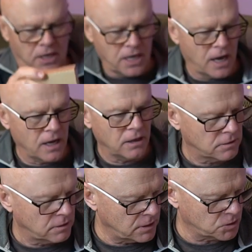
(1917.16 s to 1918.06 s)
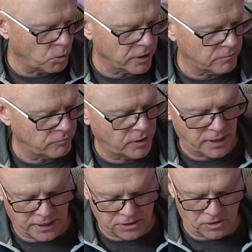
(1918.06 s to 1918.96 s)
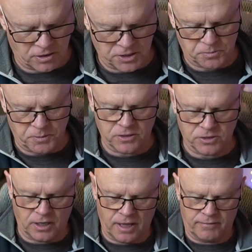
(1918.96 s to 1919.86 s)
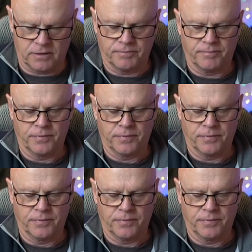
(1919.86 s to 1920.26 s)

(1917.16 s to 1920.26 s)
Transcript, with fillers: here is what really excites me because I love it.